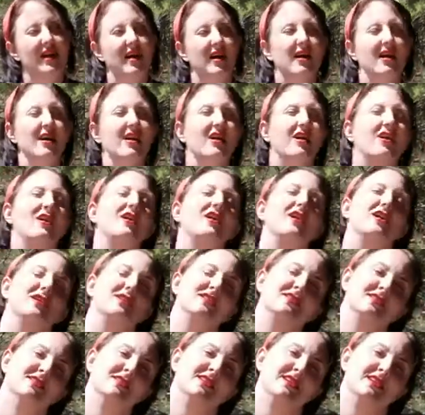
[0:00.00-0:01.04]
Oh,
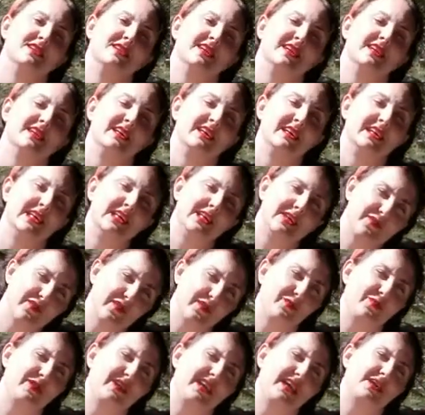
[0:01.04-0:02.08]
even
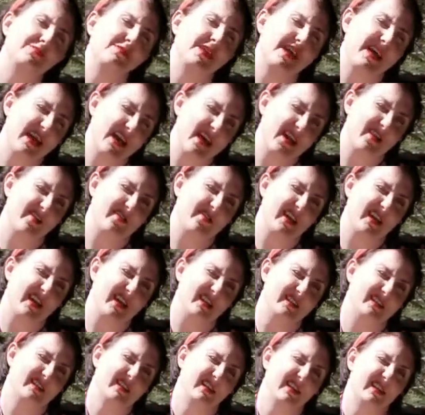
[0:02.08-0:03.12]
when I'm having
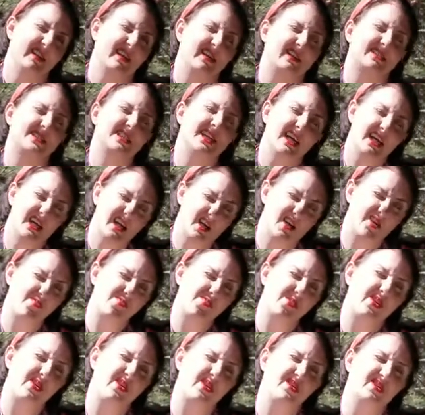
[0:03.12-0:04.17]
a
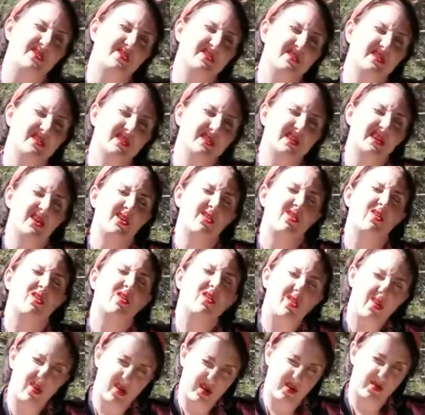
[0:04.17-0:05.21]
terrible,
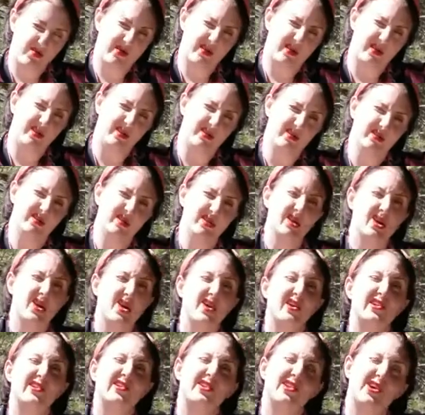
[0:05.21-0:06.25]
horrible,
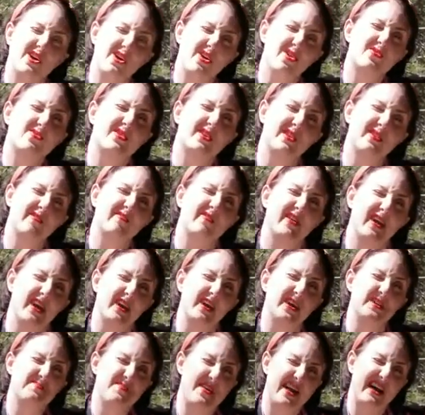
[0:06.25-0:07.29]
no good, very
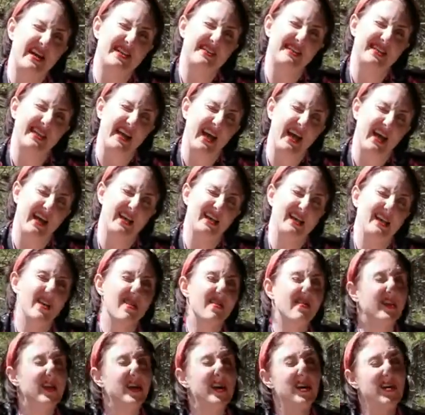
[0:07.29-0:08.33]
bad day,
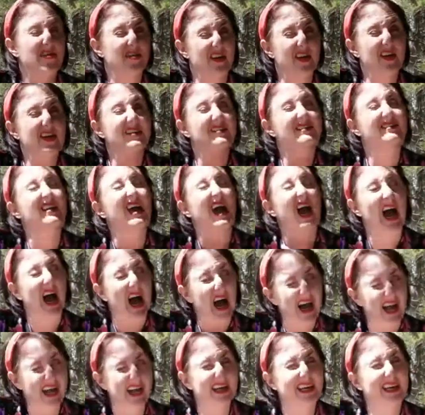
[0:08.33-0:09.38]
there are things
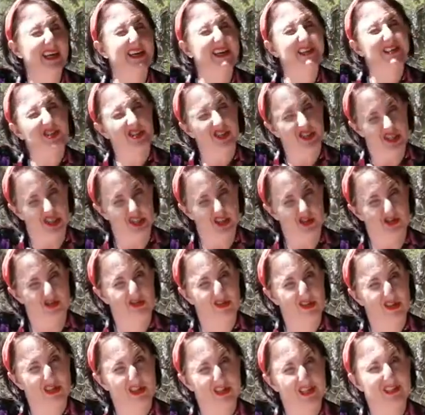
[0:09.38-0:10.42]
I can do
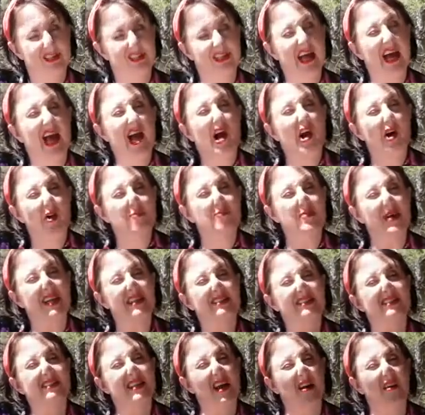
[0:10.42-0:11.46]
to help
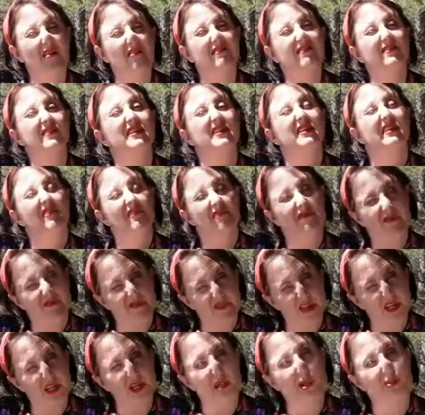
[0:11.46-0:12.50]
myself
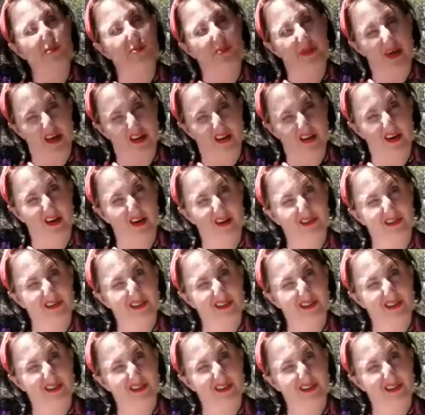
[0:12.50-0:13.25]
feel better.